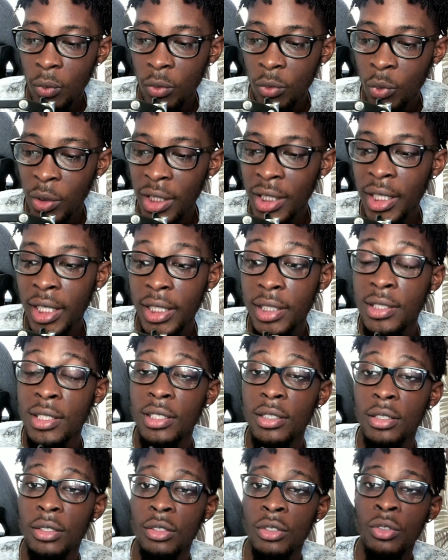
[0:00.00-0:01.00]
we guys
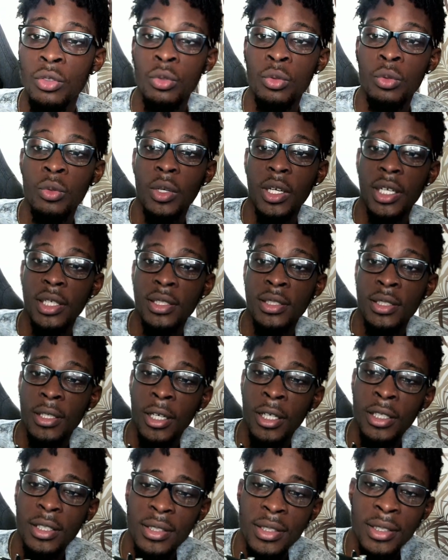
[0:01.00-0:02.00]
need to do is
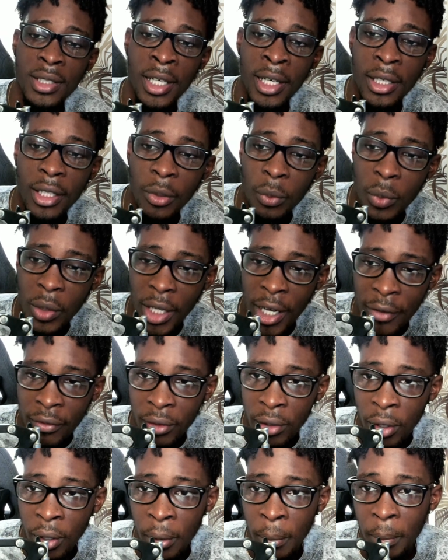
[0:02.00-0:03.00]
understand that we have
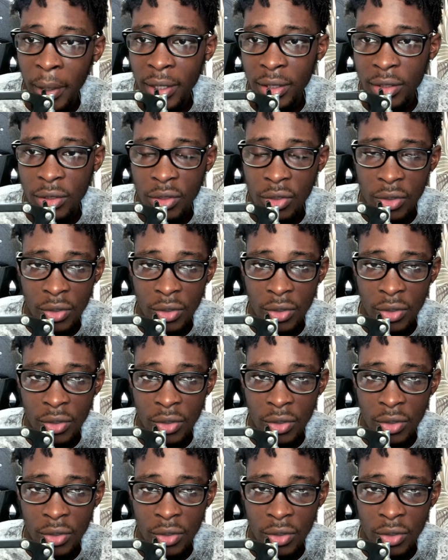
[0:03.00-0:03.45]
a lot of mental